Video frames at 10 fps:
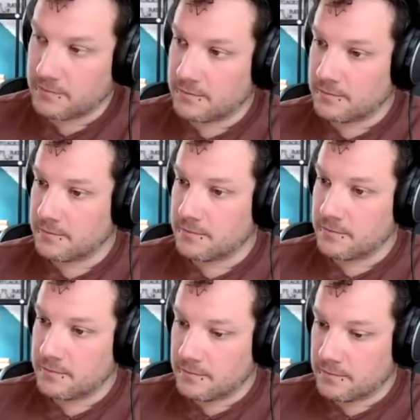
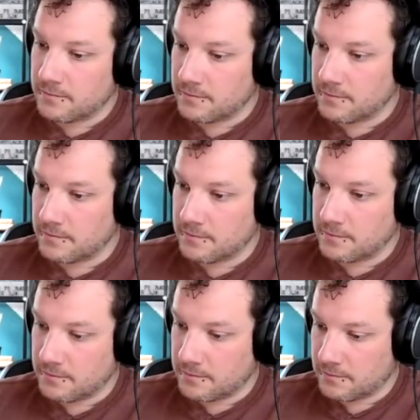
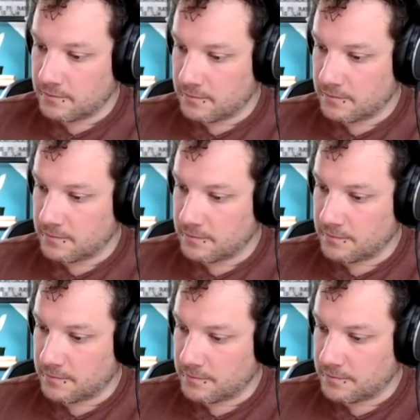
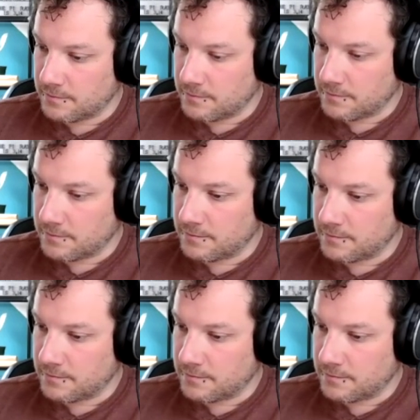This person isn't speaking.